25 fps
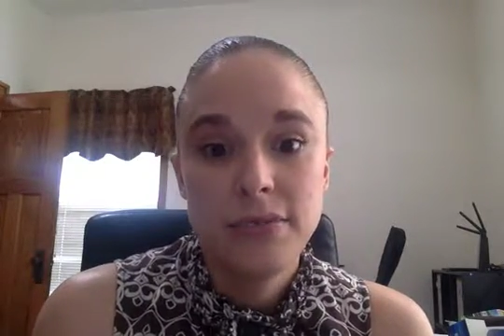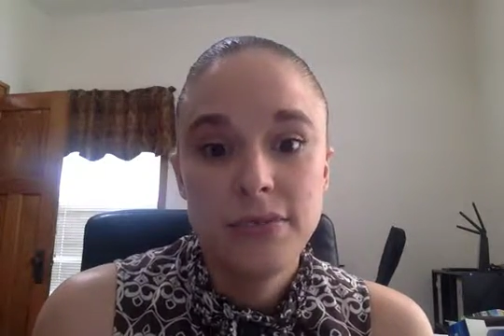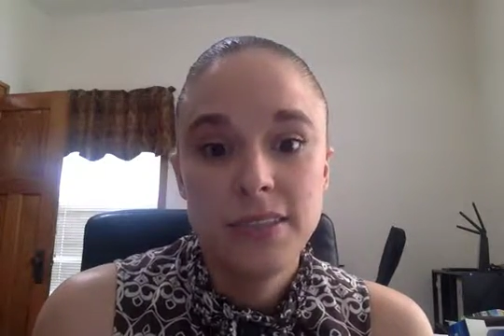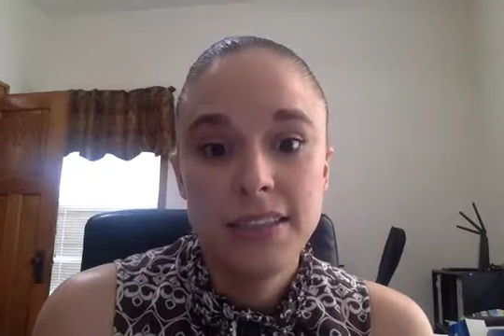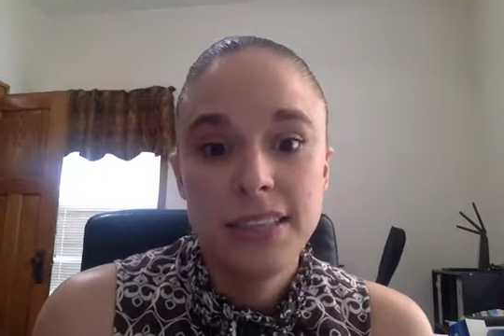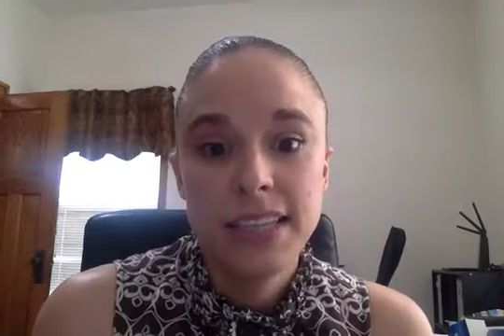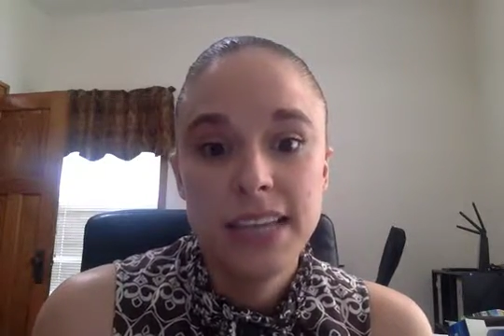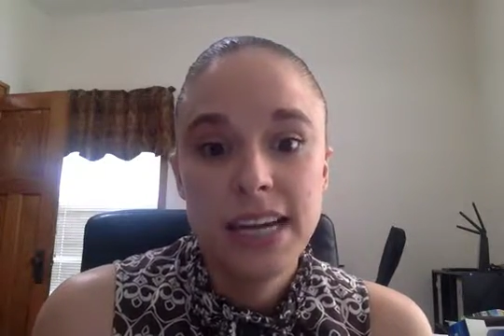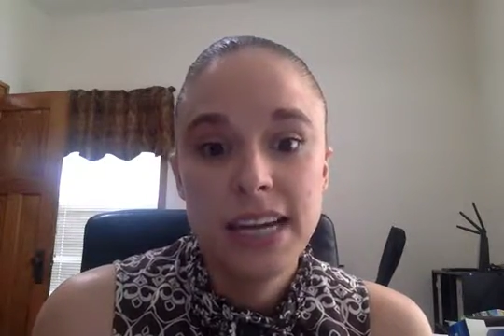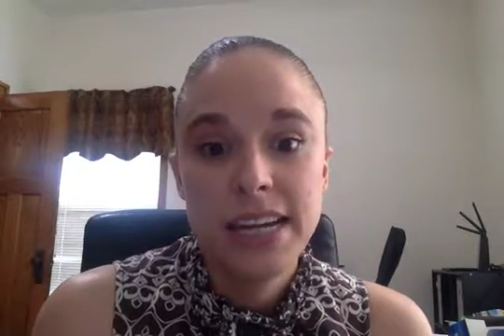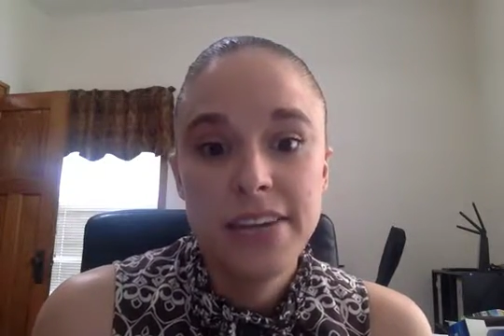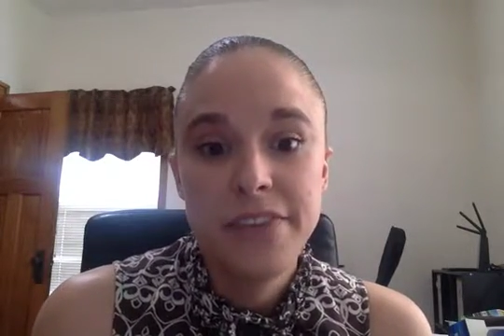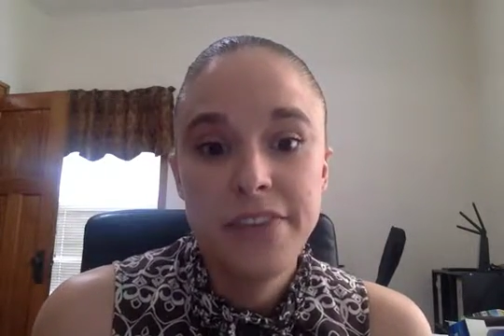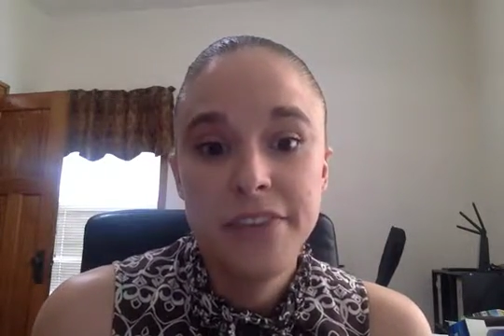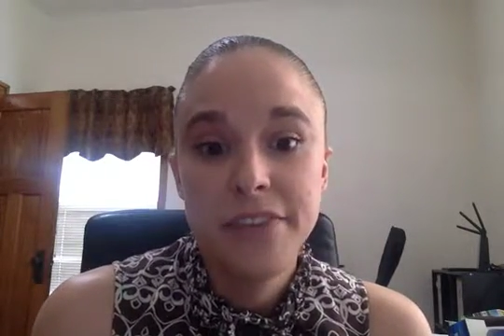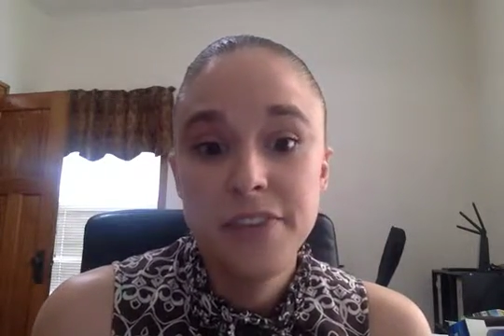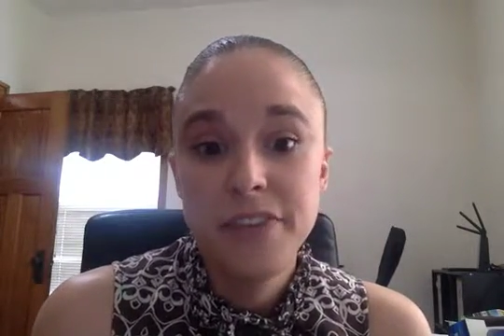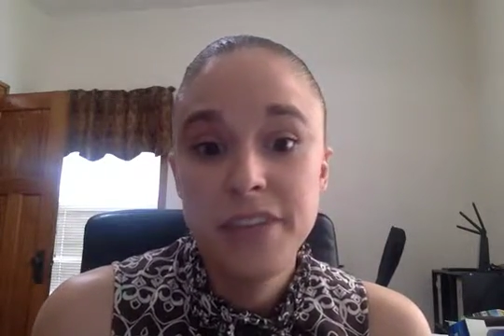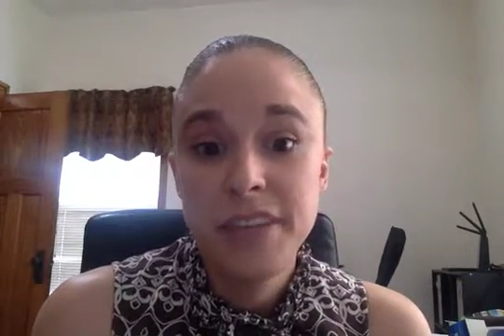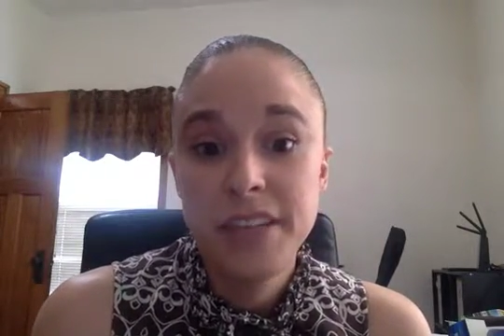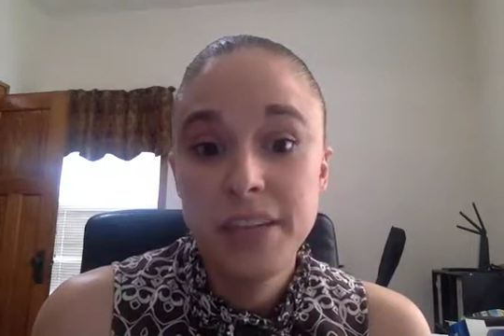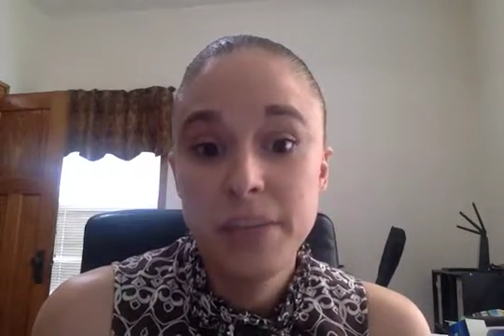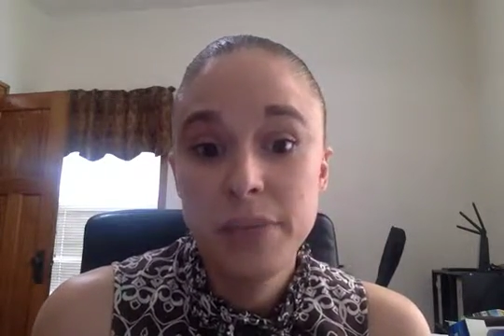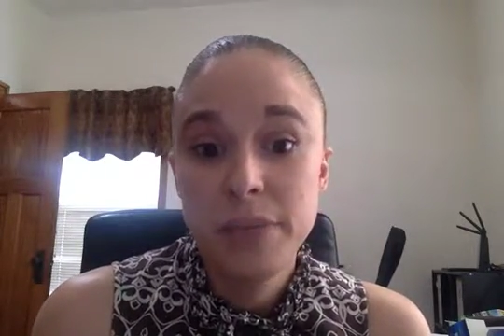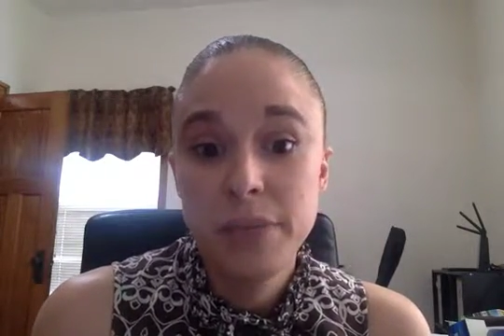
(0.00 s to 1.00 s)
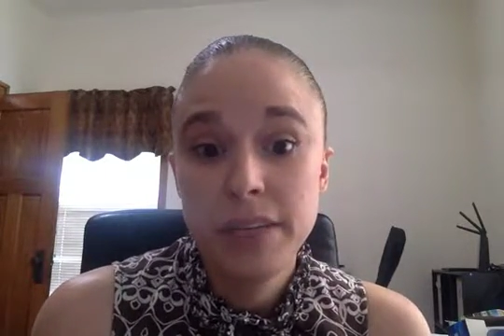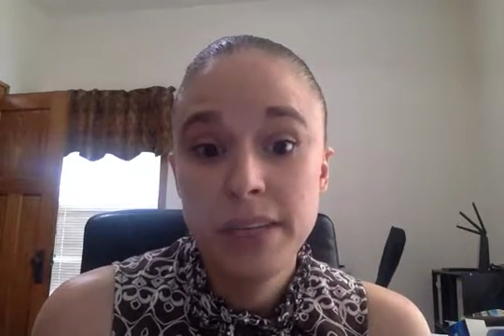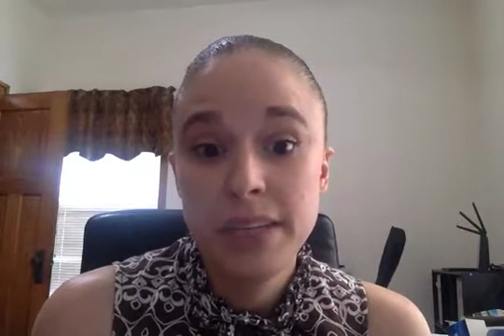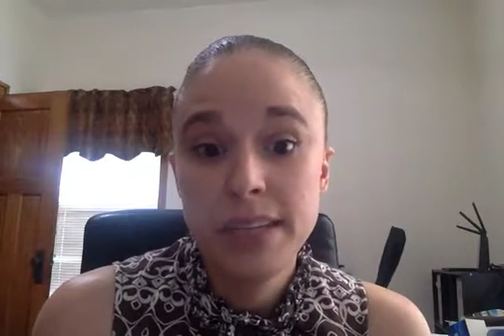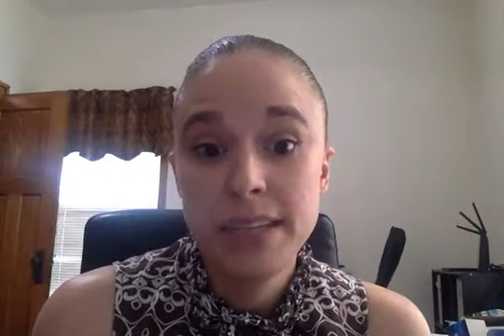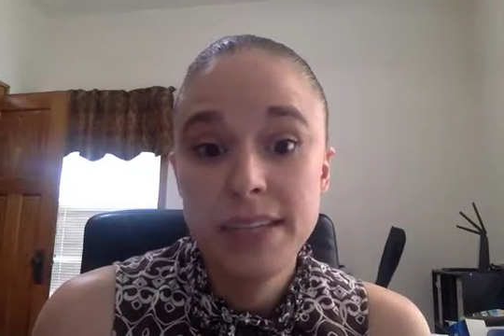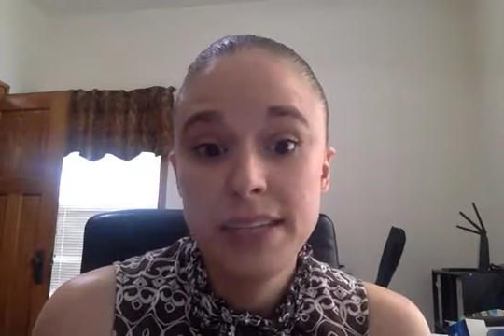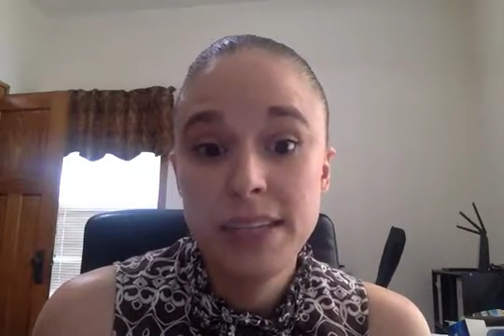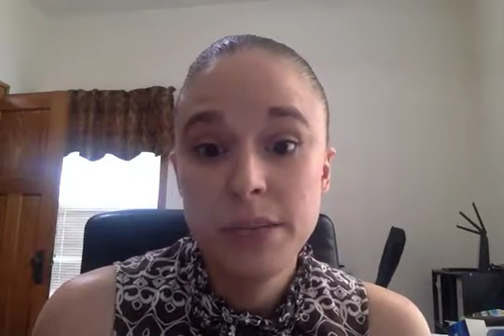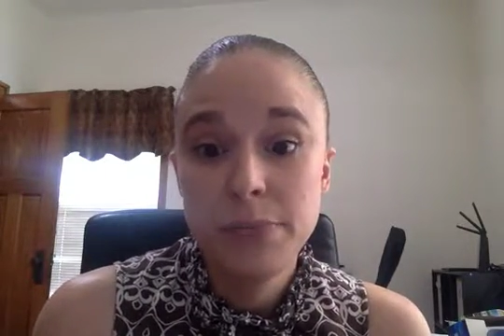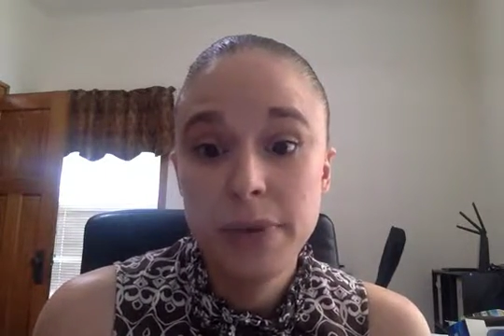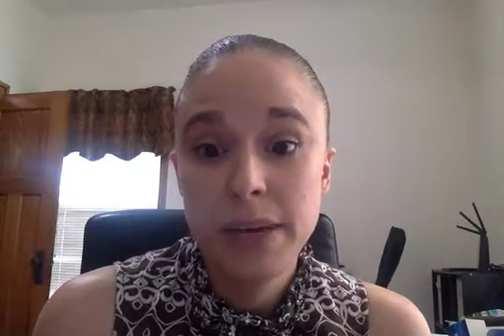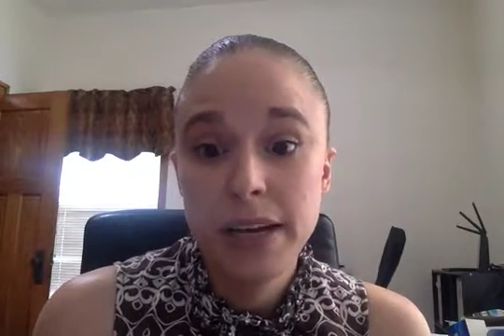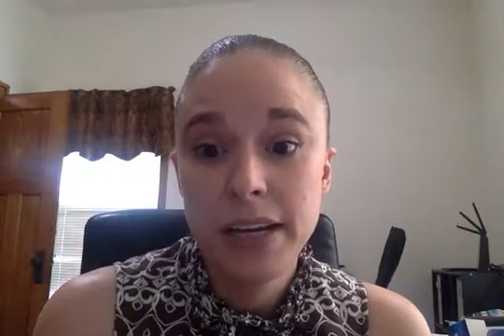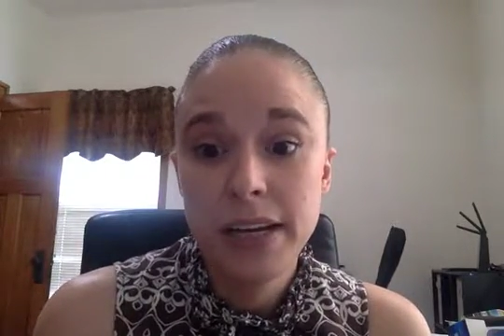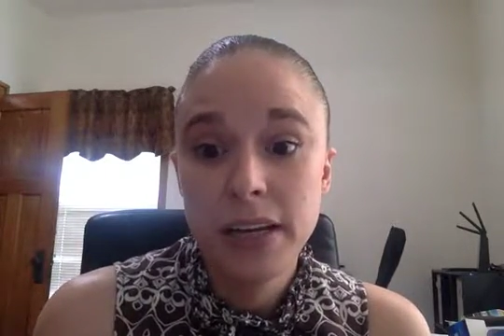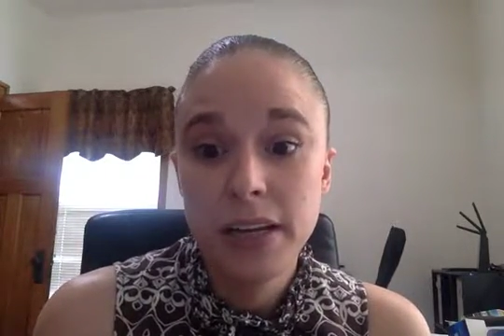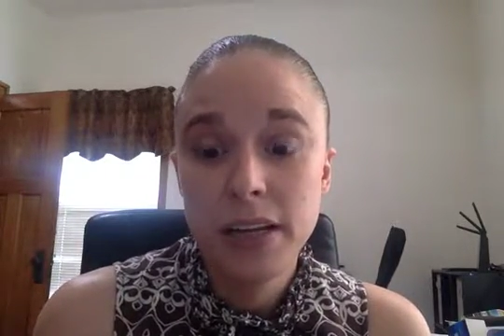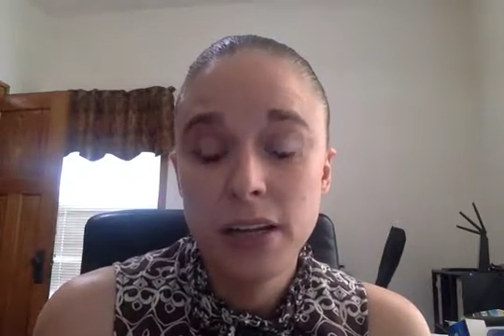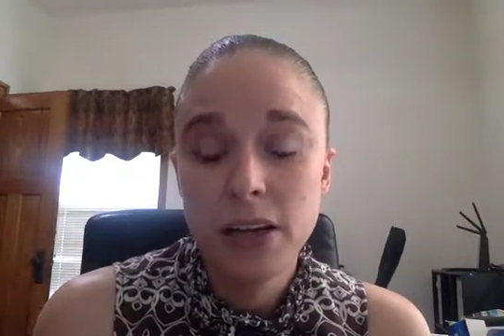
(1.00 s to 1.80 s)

10 to 15 minutes depending